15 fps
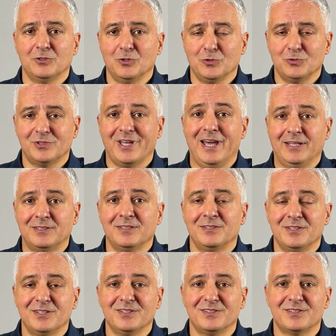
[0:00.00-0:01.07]
those
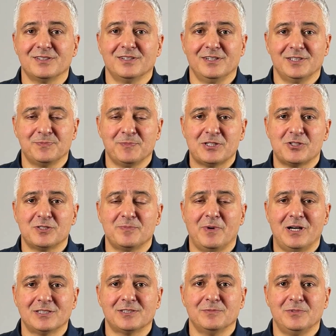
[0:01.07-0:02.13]
attendees as much as
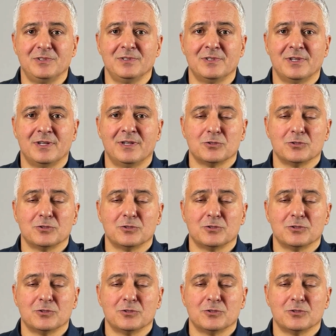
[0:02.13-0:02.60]
possible.